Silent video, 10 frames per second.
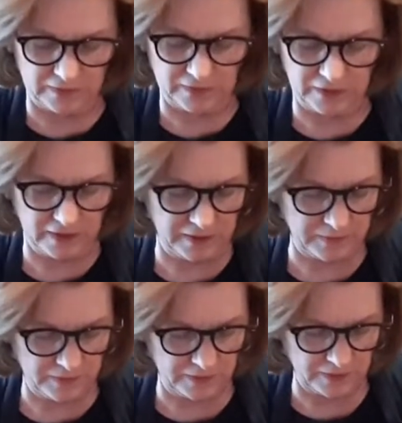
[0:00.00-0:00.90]

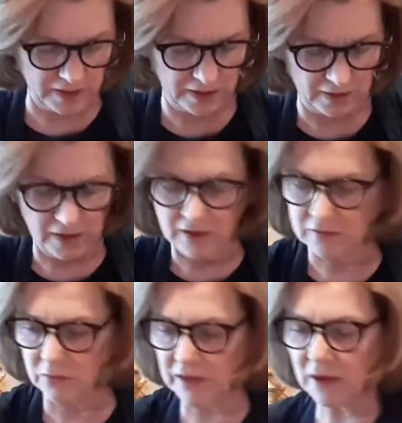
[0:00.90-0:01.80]
okay,
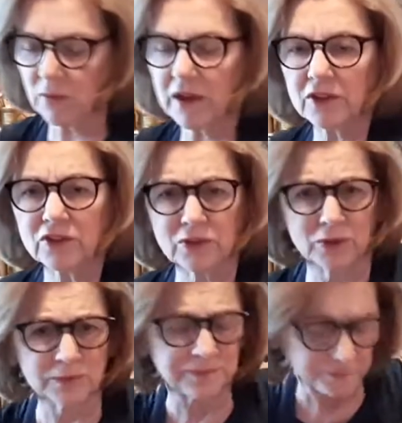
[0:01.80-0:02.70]
So what I want to
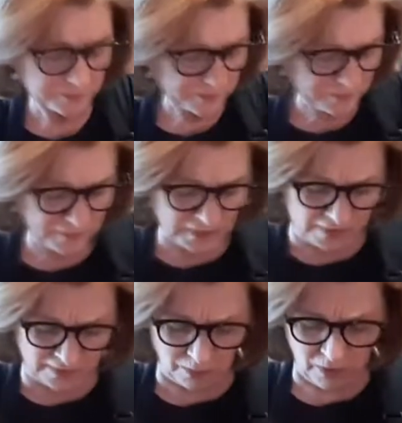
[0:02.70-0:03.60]
do
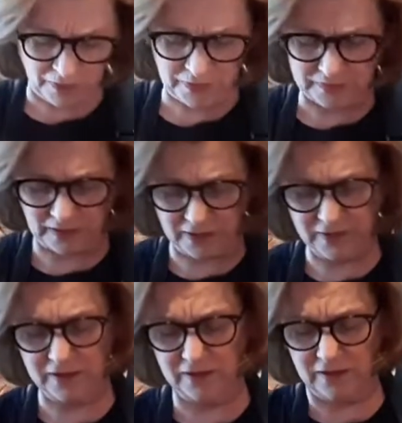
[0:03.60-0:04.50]
is I want this
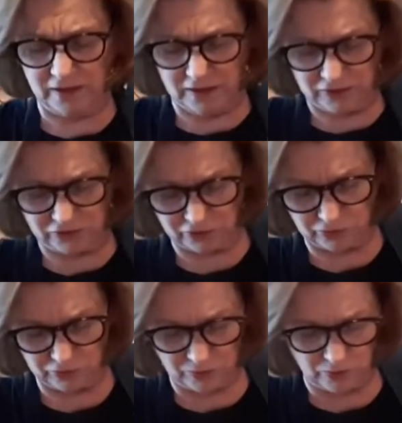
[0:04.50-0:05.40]
onion
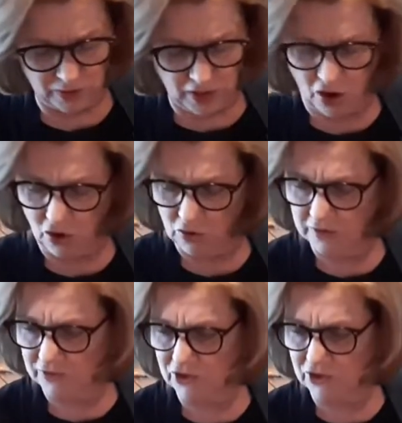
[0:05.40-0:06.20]
to hold its